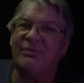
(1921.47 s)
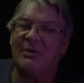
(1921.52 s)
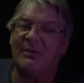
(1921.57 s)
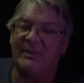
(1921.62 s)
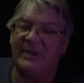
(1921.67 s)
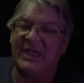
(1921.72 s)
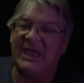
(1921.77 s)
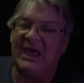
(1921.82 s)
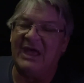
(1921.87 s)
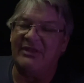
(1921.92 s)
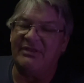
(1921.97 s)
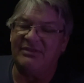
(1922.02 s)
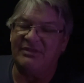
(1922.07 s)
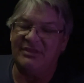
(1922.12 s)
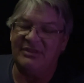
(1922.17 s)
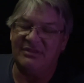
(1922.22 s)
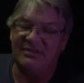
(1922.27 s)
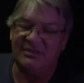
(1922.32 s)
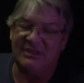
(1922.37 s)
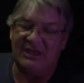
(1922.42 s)
what we have
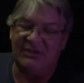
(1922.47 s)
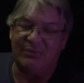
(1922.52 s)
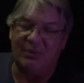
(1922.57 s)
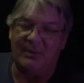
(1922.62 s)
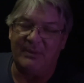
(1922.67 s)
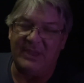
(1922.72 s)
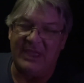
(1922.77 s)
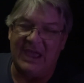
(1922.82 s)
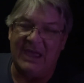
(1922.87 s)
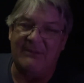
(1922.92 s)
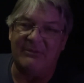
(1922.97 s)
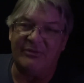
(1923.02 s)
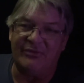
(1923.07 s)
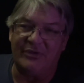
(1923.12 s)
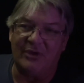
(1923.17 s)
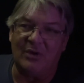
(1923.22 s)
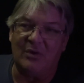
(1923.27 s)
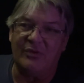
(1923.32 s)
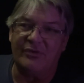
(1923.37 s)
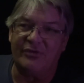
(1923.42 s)
is
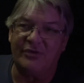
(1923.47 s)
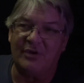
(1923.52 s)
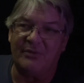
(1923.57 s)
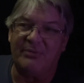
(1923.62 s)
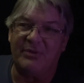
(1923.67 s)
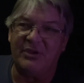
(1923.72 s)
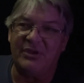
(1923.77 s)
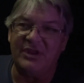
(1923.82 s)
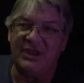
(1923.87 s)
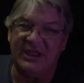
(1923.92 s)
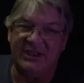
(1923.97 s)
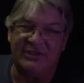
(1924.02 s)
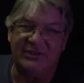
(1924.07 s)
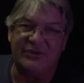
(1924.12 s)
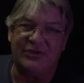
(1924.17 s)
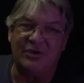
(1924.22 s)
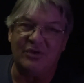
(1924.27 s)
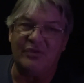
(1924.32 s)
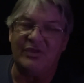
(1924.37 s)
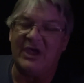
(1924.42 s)
those. So if you need to
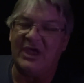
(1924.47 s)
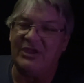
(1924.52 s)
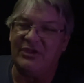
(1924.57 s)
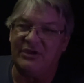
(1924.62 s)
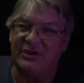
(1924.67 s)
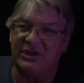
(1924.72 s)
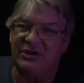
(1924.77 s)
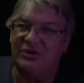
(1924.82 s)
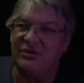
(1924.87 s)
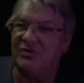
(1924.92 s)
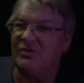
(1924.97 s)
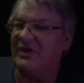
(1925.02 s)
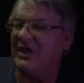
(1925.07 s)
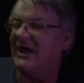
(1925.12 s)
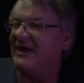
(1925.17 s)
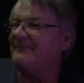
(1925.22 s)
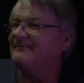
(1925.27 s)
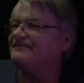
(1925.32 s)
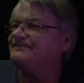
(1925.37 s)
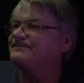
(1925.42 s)
do that, you can do
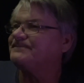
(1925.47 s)
that.